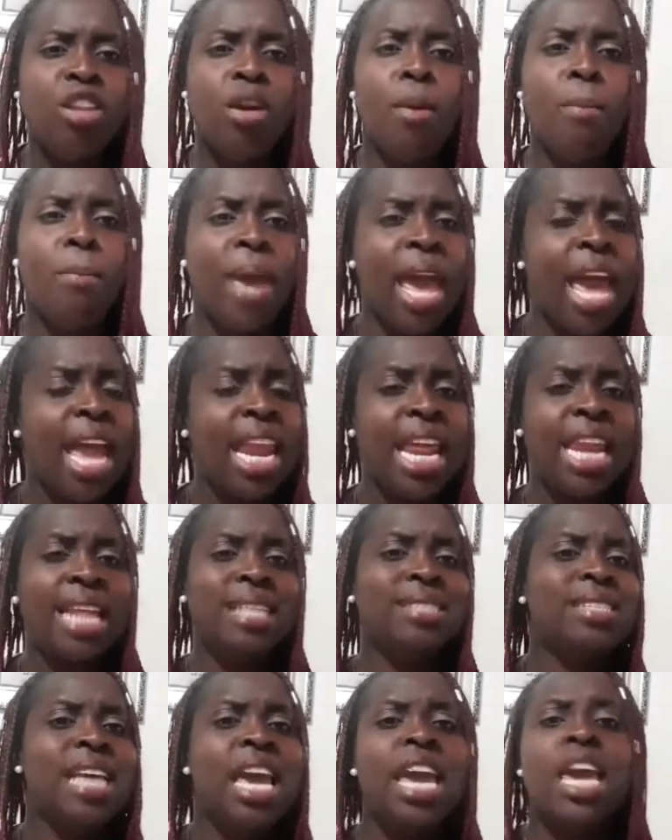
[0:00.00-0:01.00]
your bedhead and
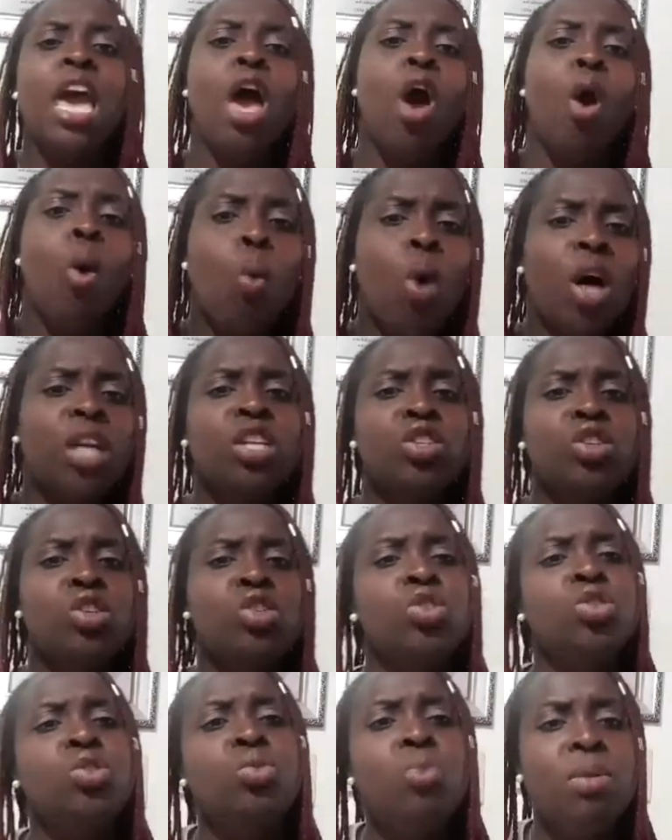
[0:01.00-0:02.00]
saying, what did you
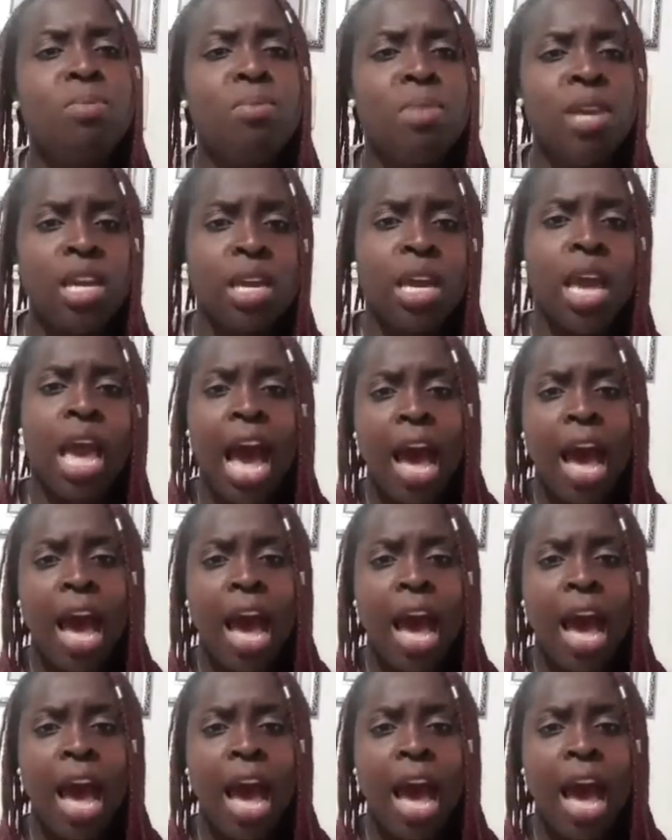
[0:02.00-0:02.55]
do with me?